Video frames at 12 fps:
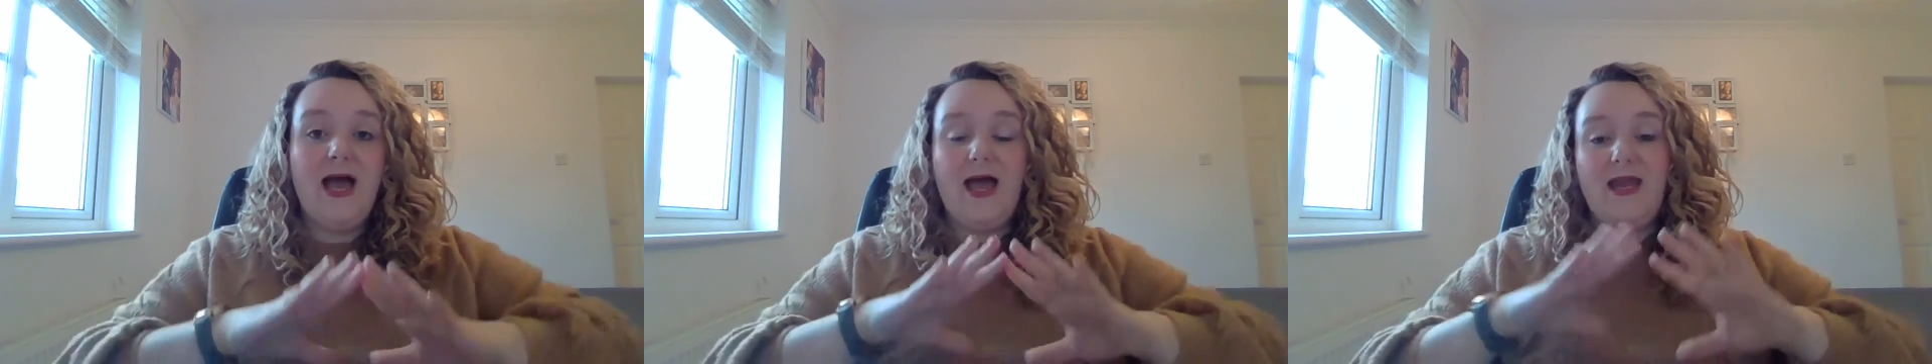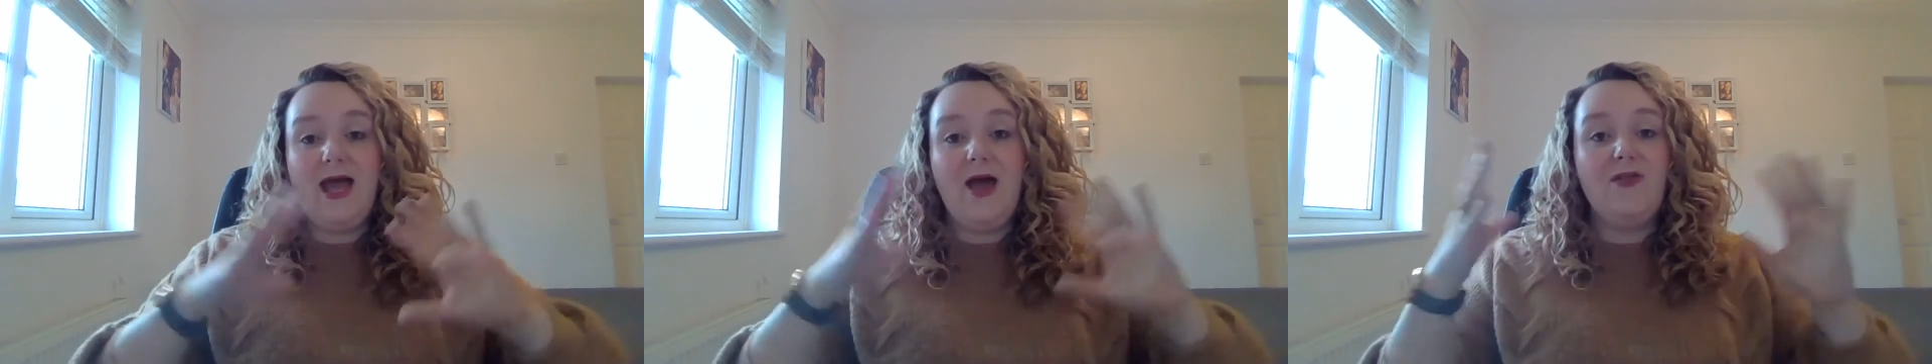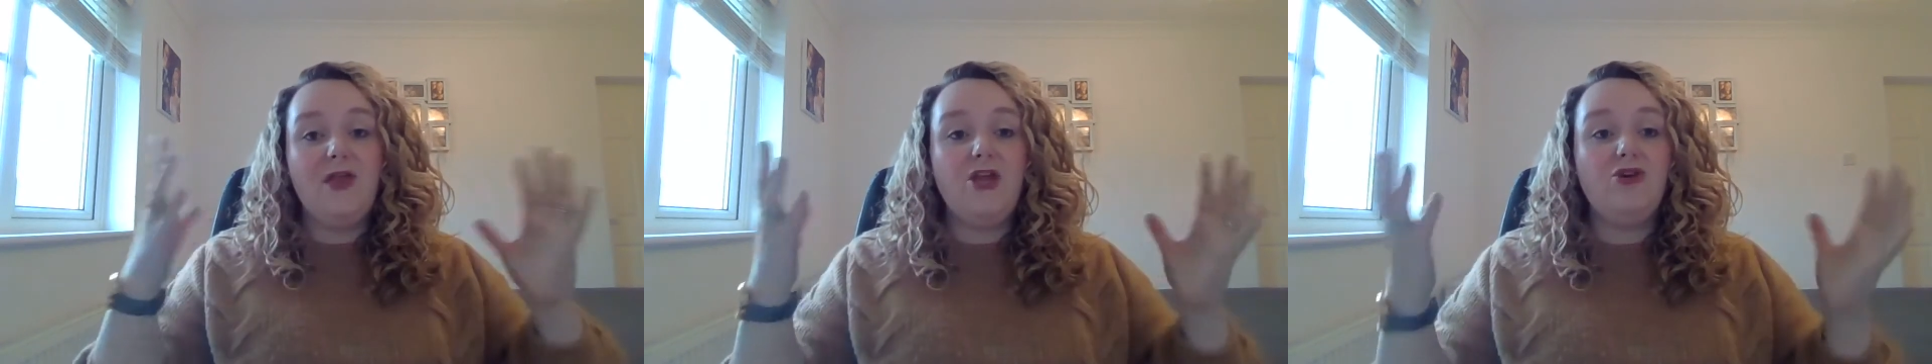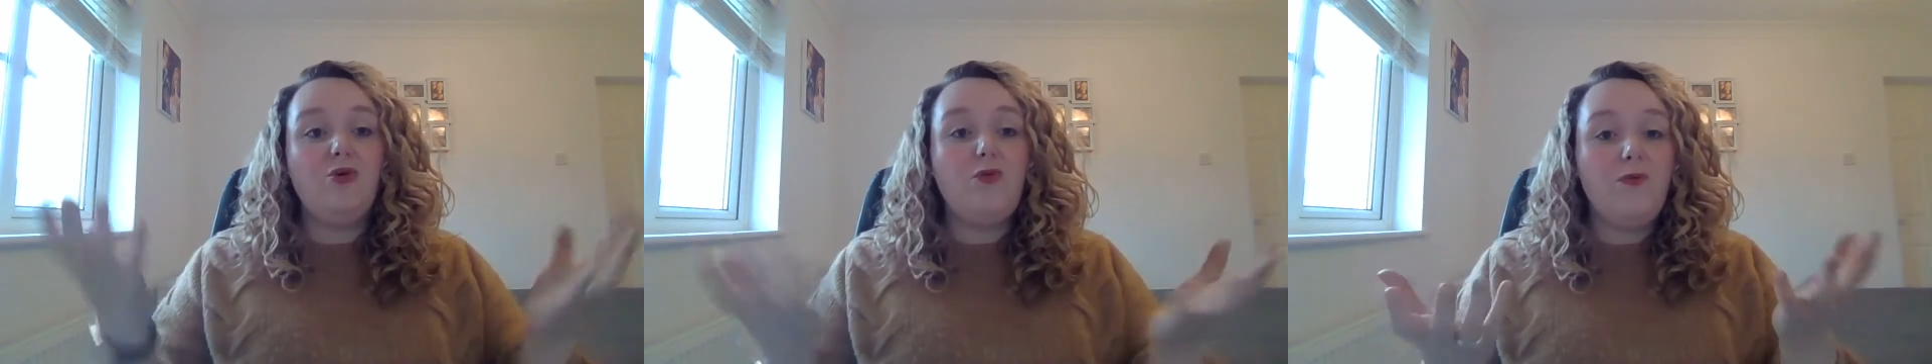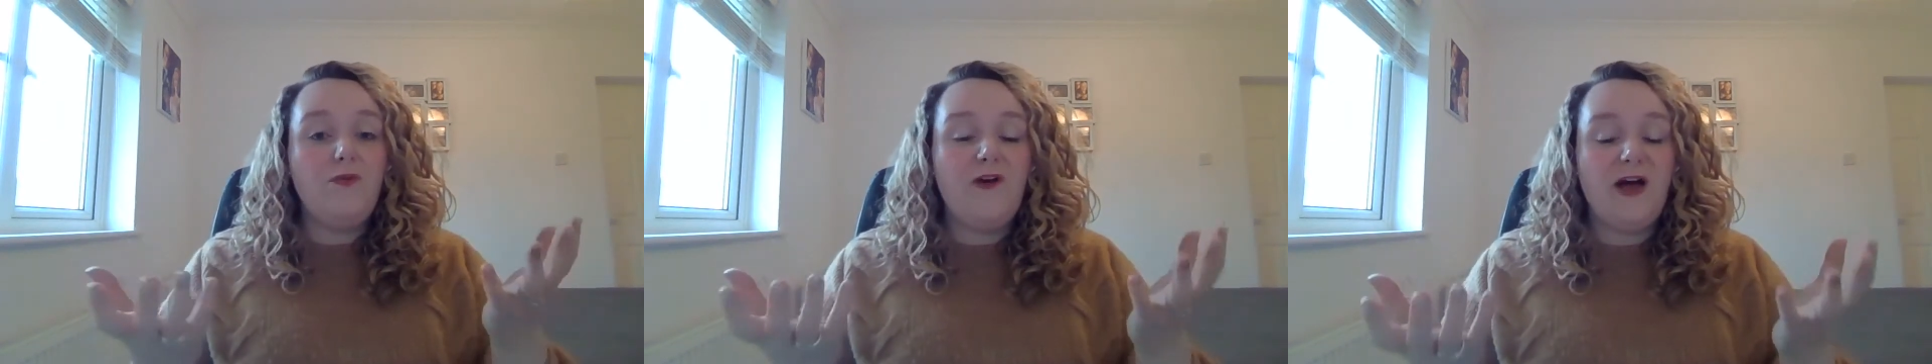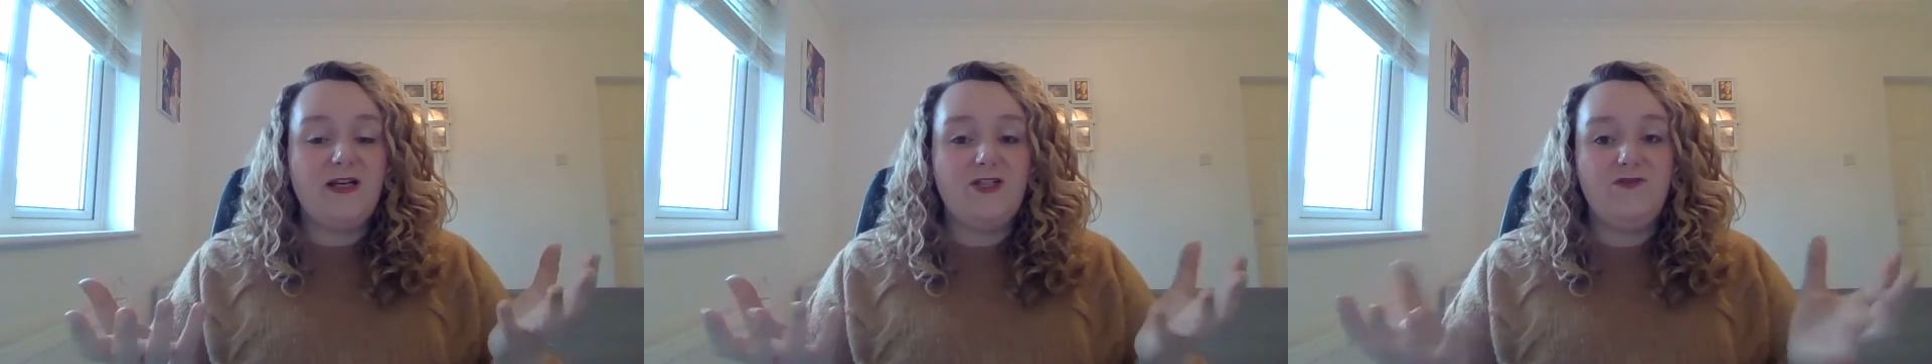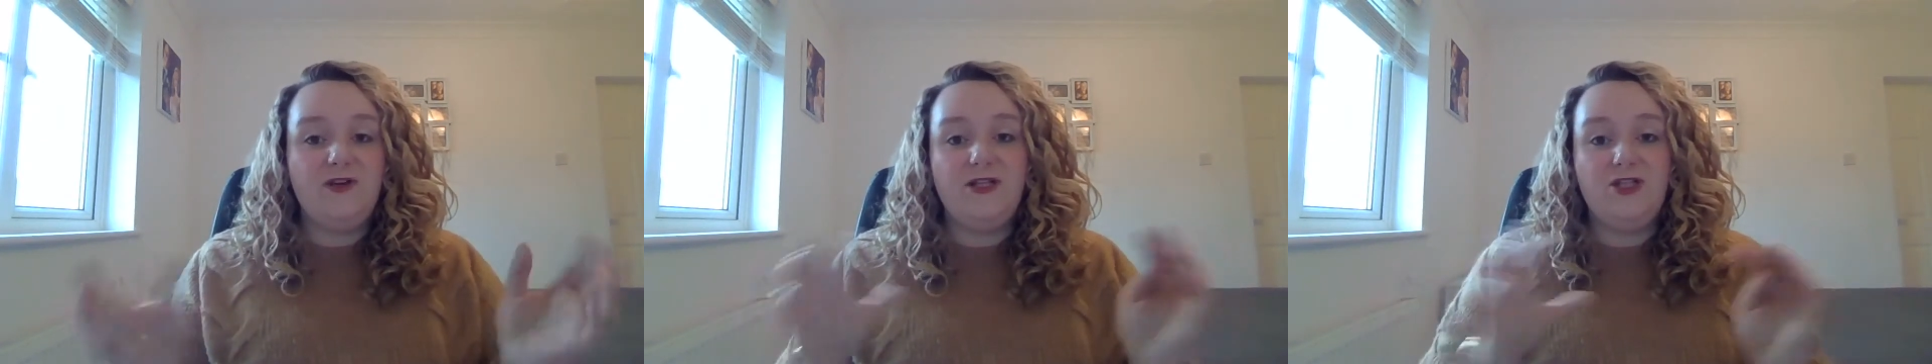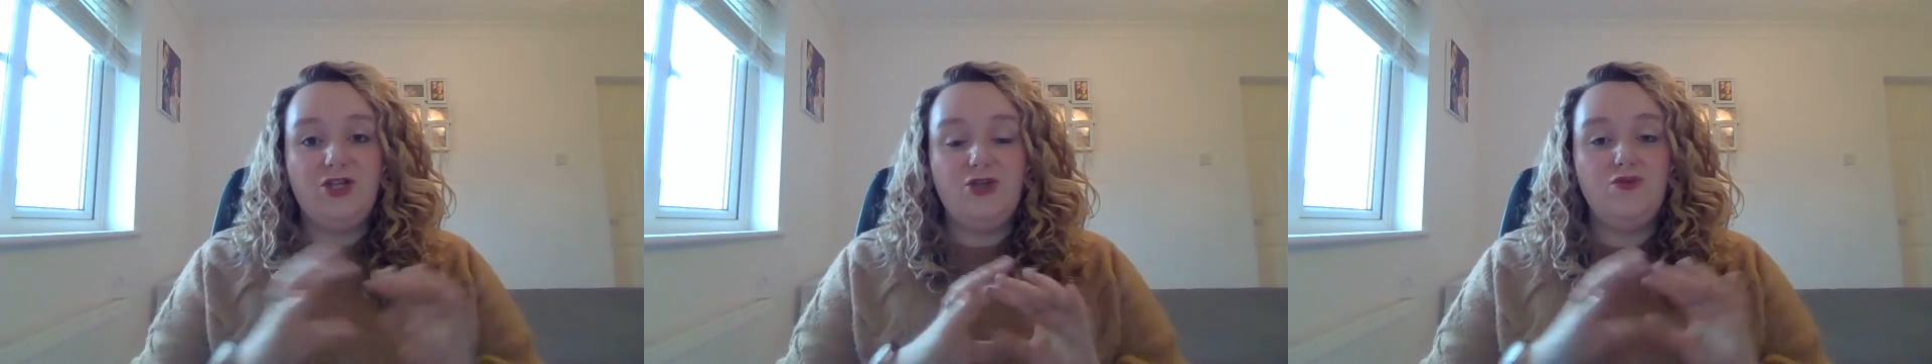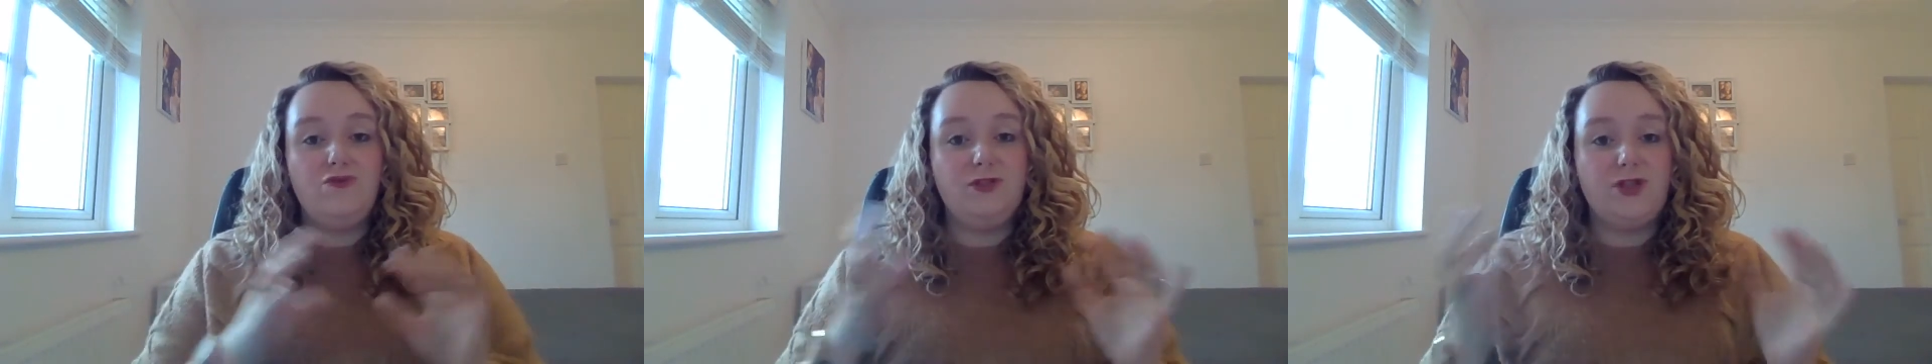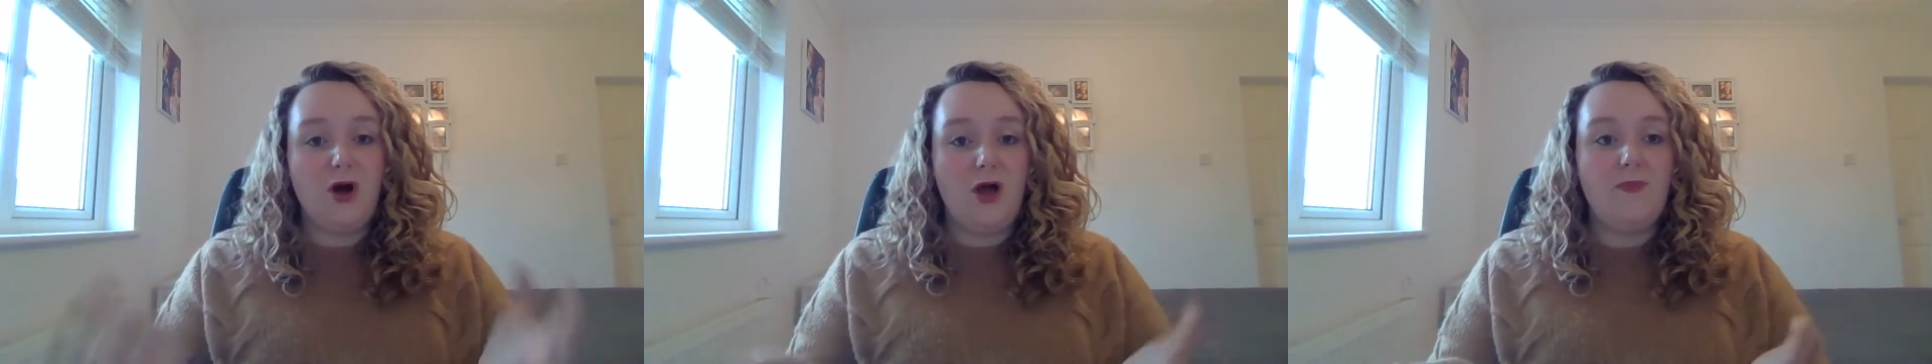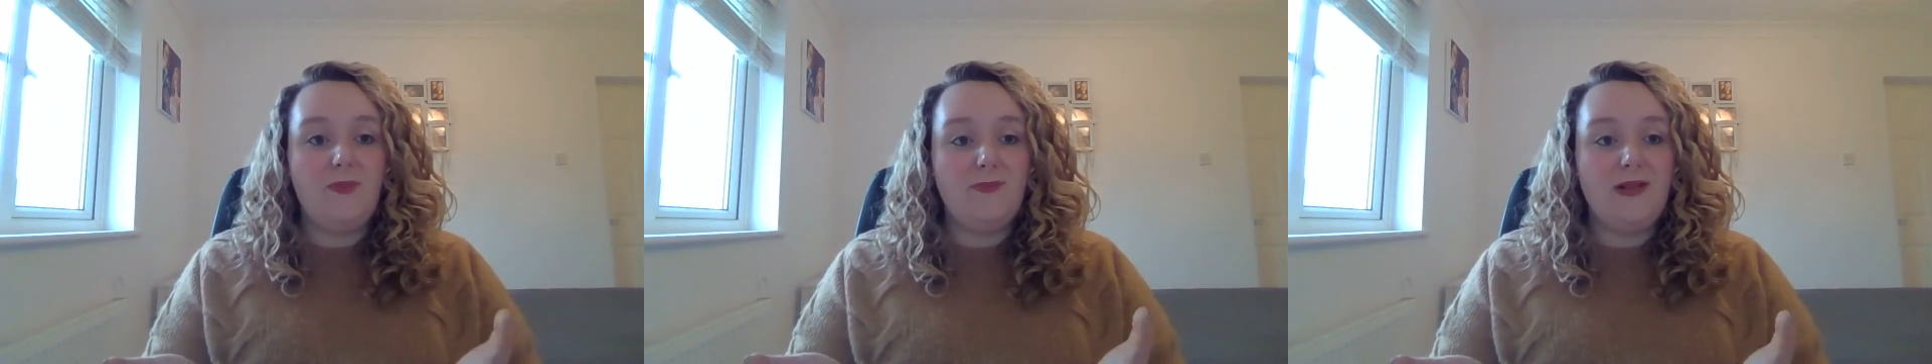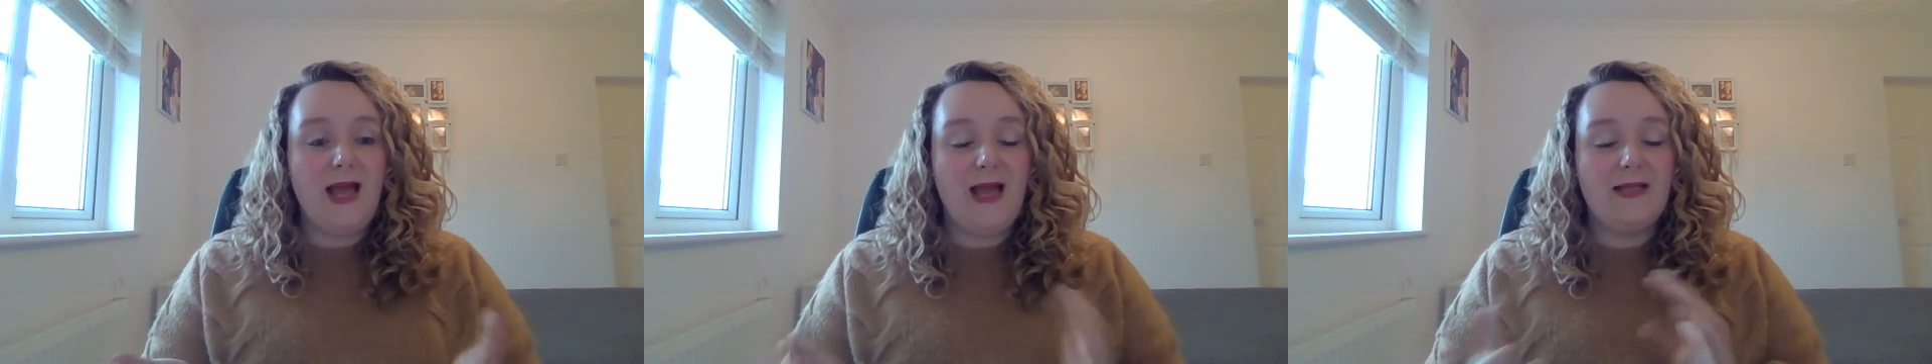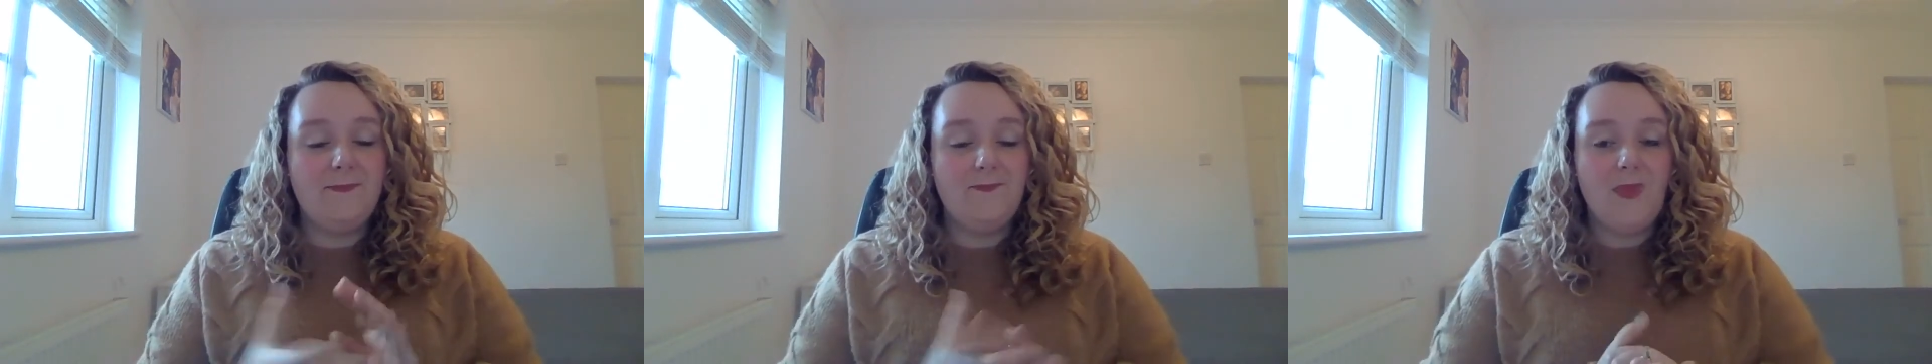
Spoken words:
and how they can all factor into your retirement plan.